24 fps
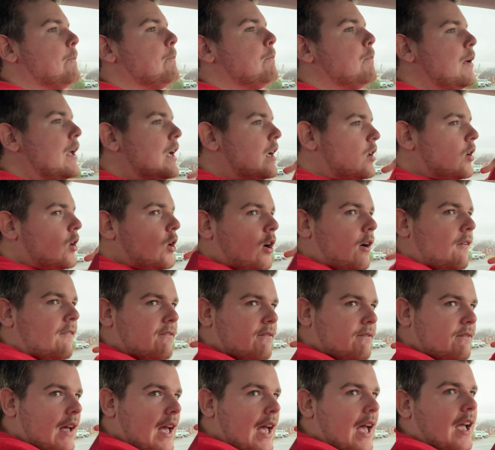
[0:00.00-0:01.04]
bigger
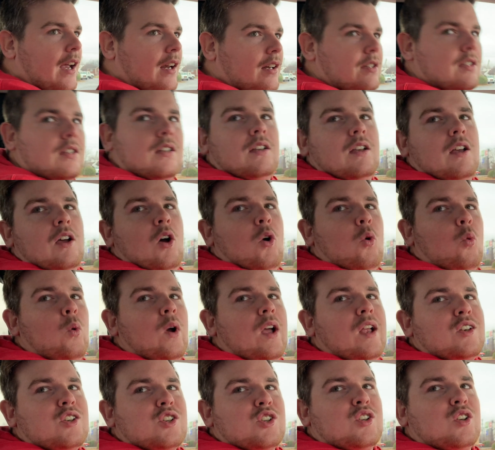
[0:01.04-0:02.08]
effect,
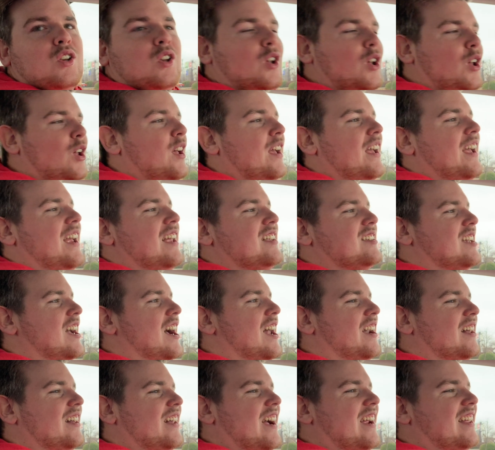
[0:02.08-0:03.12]
which is
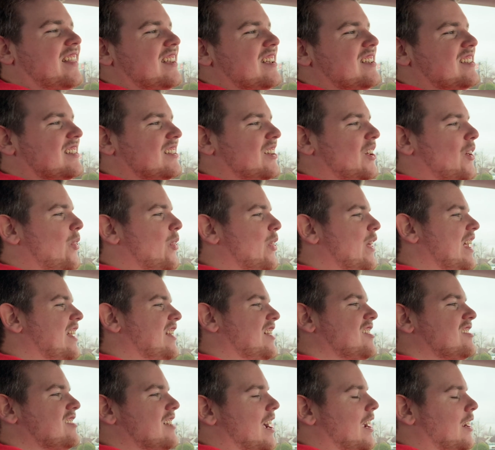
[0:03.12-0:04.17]
kind of like this little thing
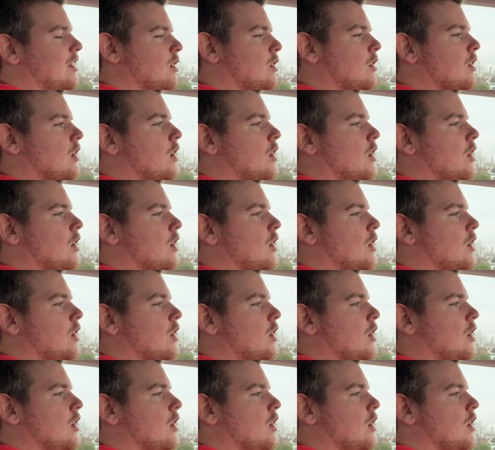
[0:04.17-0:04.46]
that's like,